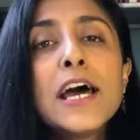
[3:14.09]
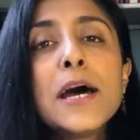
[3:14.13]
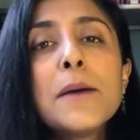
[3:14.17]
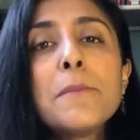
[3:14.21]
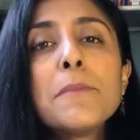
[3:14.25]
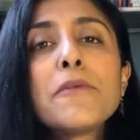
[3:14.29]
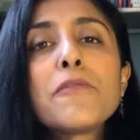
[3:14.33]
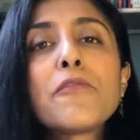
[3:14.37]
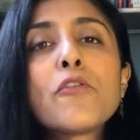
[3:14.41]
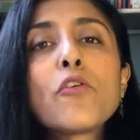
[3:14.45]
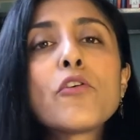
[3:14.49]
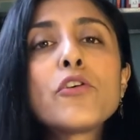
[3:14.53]

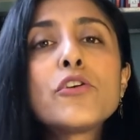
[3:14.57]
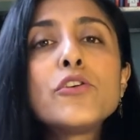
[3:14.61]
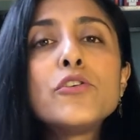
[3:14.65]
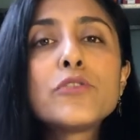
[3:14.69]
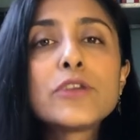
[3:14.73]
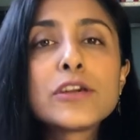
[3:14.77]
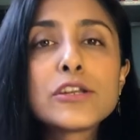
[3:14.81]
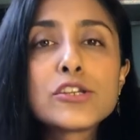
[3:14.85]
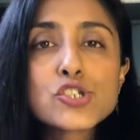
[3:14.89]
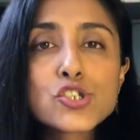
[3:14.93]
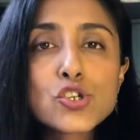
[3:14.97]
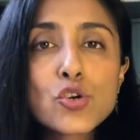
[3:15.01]
before you
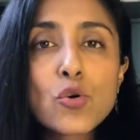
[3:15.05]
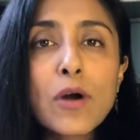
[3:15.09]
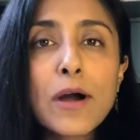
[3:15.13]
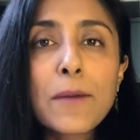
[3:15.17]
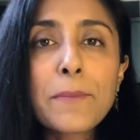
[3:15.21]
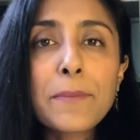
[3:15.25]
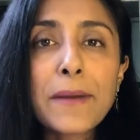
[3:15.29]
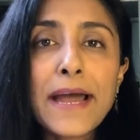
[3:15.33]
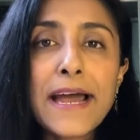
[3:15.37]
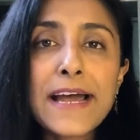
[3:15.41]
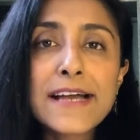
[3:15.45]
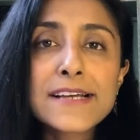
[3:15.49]
can show
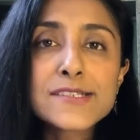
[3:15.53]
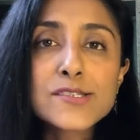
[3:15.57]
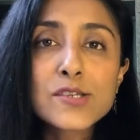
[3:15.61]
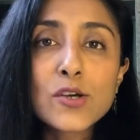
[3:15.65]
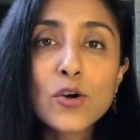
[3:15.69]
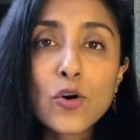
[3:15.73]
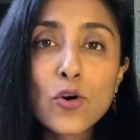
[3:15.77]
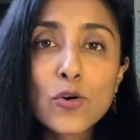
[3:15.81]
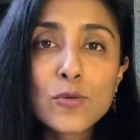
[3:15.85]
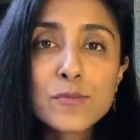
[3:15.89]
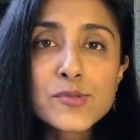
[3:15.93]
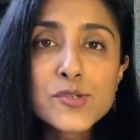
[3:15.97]
up as a
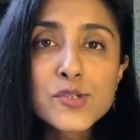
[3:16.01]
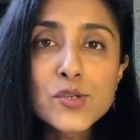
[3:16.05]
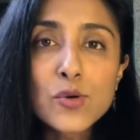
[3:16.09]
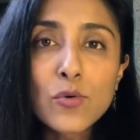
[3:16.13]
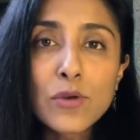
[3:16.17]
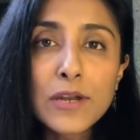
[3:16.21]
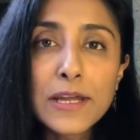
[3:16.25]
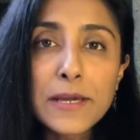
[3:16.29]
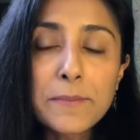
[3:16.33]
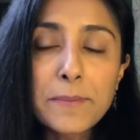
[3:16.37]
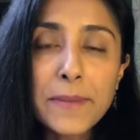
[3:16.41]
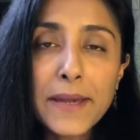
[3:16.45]

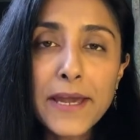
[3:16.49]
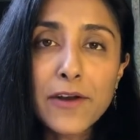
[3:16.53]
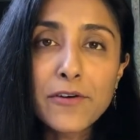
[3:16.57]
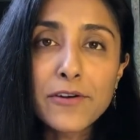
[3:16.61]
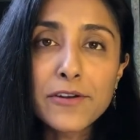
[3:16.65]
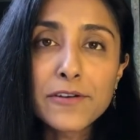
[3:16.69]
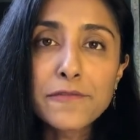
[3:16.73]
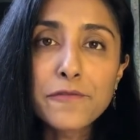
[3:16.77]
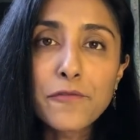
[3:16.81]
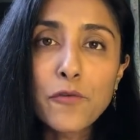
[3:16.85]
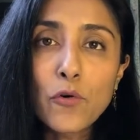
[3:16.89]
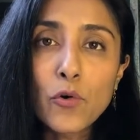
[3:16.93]
homeschooling
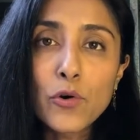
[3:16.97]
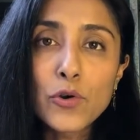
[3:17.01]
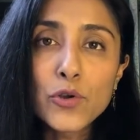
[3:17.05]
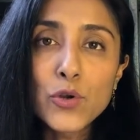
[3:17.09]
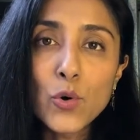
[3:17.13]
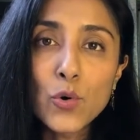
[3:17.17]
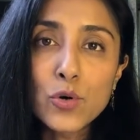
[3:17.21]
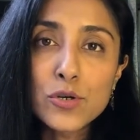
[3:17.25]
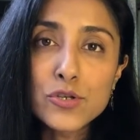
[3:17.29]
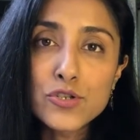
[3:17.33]
parent for your